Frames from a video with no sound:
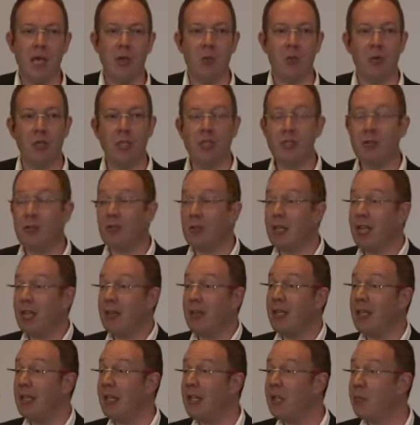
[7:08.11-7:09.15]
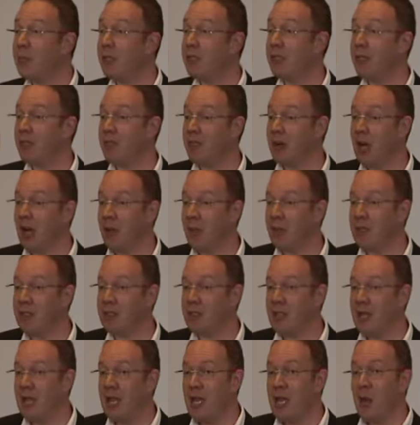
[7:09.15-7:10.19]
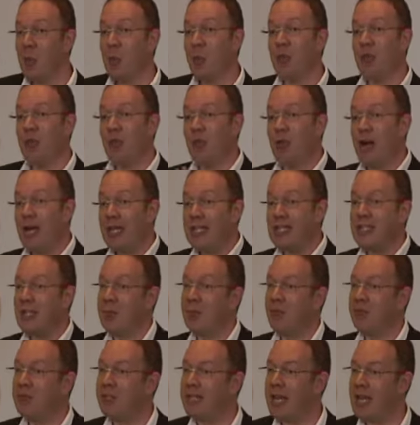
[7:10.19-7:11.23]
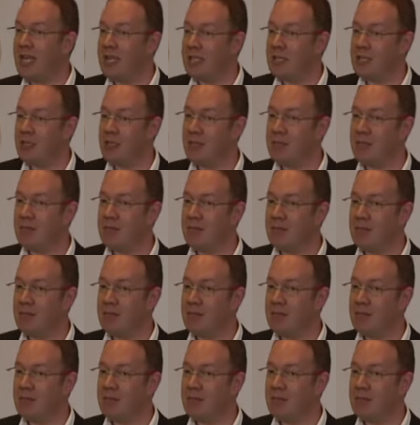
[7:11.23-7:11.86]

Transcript: We need to create an enabling environment with the right type of talent,